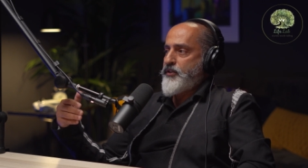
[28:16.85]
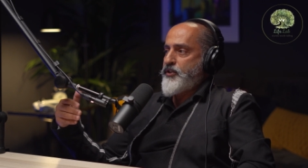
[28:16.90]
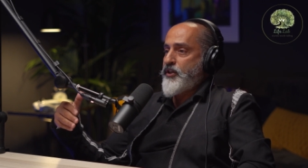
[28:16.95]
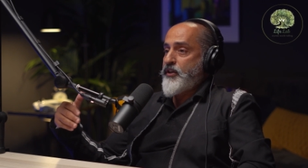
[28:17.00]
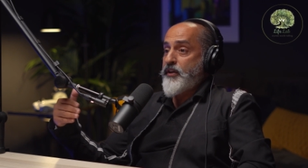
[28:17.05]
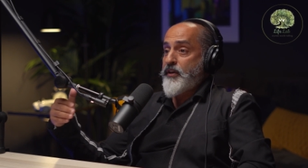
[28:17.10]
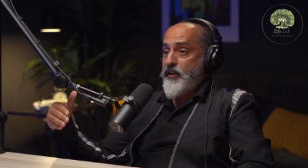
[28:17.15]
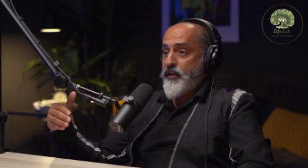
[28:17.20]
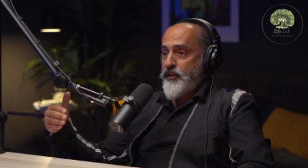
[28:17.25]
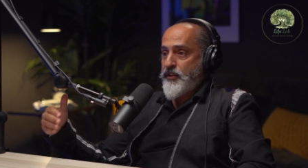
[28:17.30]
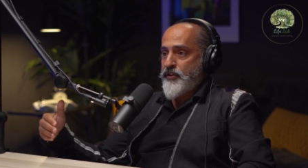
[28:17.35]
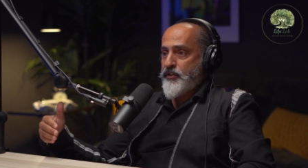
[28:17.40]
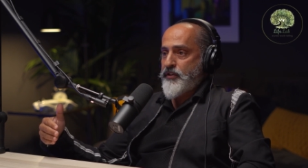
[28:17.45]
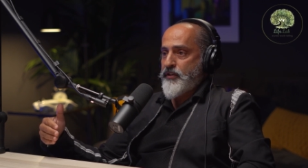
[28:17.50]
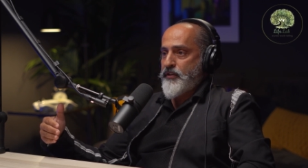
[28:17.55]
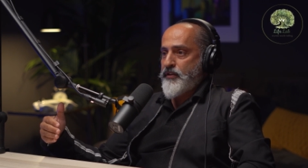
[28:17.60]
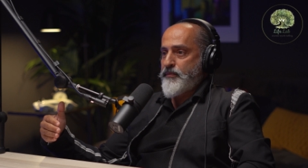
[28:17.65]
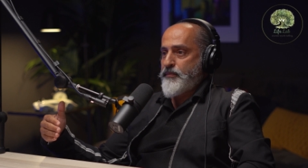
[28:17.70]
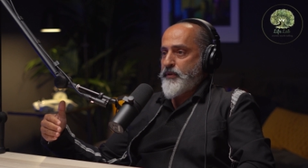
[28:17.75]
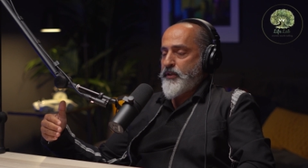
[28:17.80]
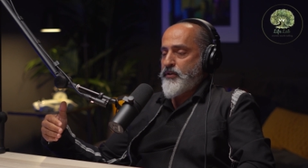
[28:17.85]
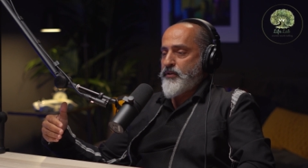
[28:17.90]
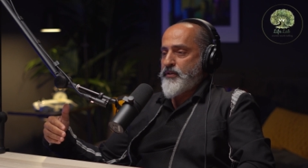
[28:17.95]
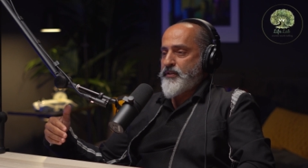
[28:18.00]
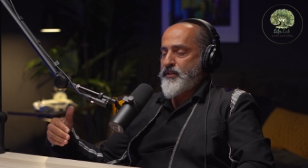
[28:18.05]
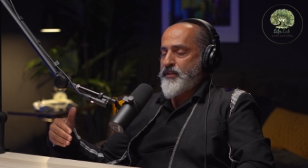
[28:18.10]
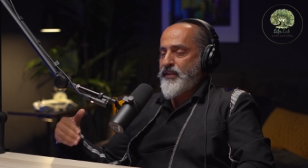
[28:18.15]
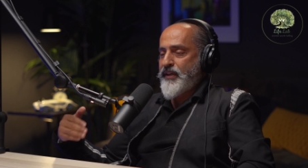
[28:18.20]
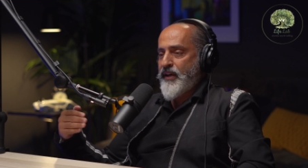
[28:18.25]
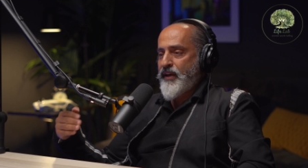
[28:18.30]
generation
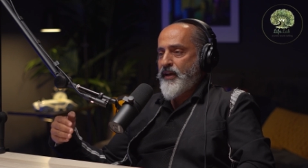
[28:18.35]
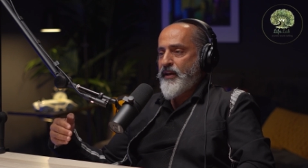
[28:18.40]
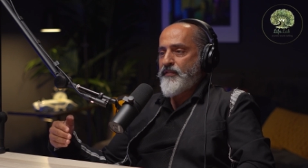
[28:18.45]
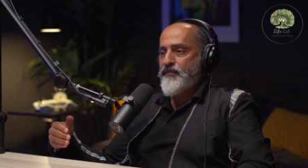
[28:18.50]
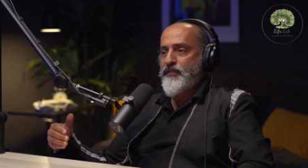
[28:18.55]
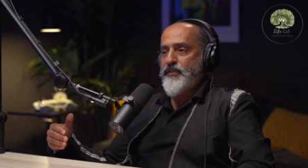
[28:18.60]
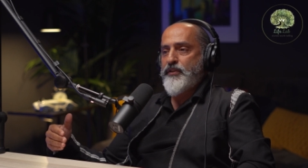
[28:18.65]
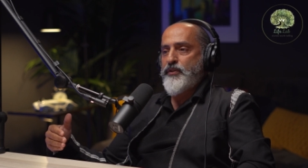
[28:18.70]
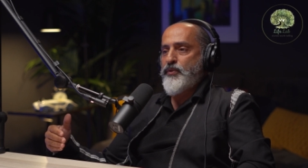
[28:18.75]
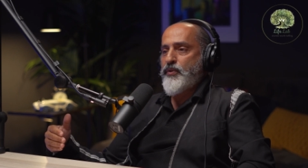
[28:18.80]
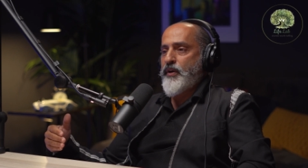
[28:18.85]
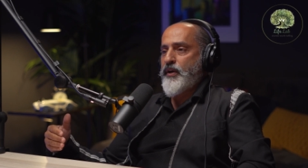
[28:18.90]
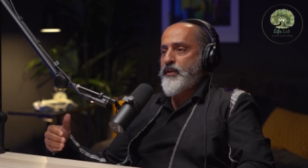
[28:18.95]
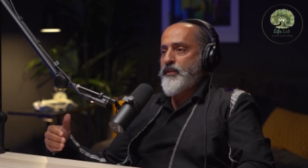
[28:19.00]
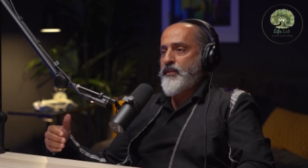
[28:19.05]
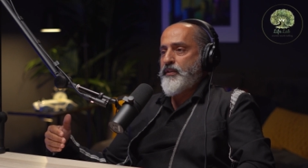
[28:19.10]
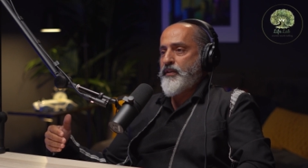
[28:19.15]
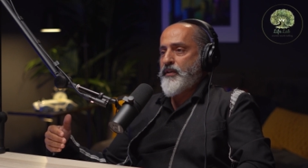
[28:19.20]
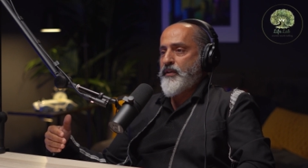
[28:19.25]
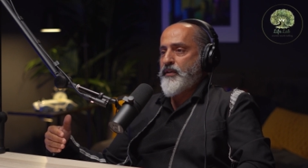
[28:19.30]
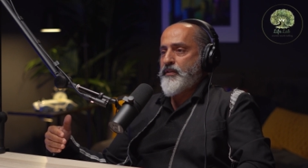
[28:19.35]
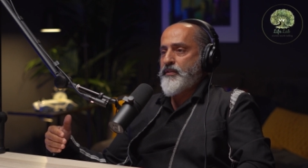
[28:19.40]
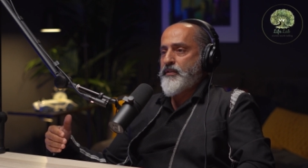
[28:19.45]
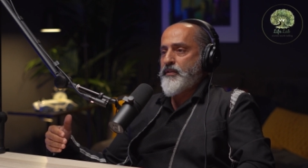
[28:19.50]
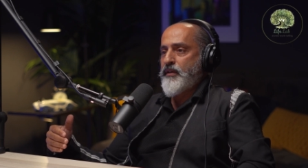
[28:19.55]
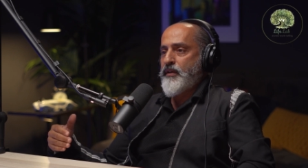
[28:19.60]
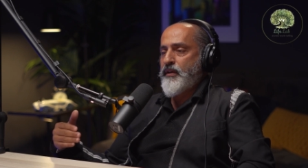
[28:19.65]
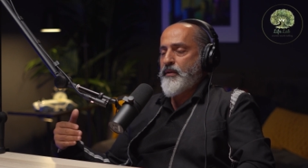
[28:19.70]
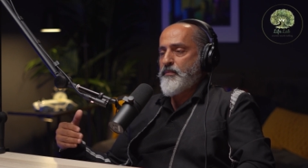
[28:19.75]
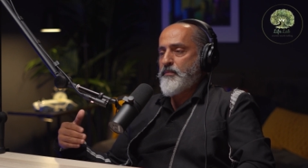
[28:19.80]
because they have the new ideas
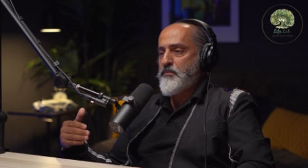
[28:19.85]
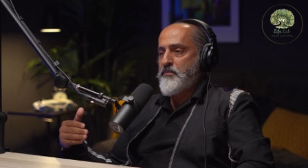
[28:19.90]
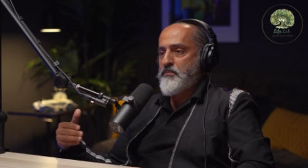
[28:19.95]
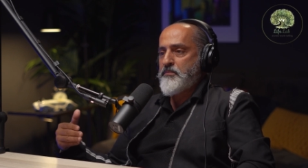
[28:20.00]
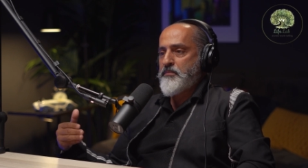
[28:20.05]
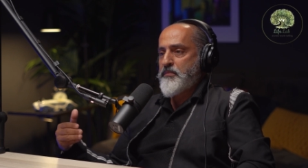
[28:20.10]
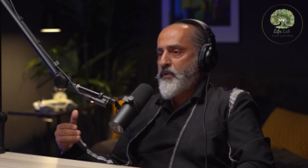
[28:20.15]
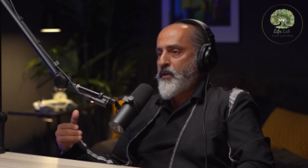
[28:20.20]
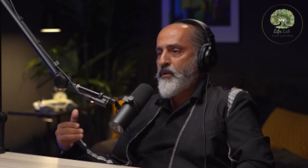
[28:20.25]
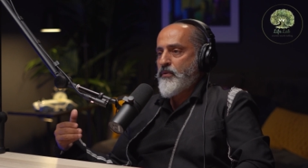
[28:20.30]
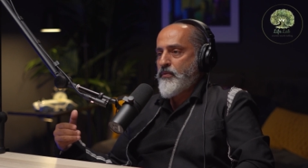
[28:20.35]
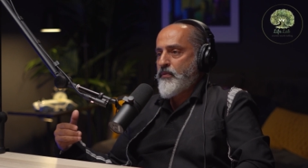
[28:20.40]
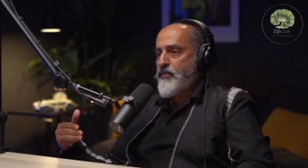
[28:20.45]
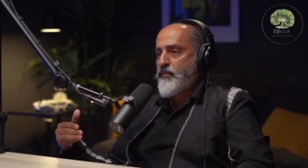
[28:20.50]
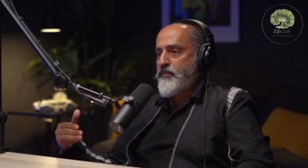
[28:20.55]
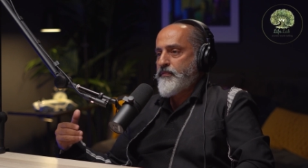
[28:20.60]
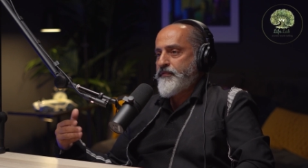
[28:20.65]
i'm now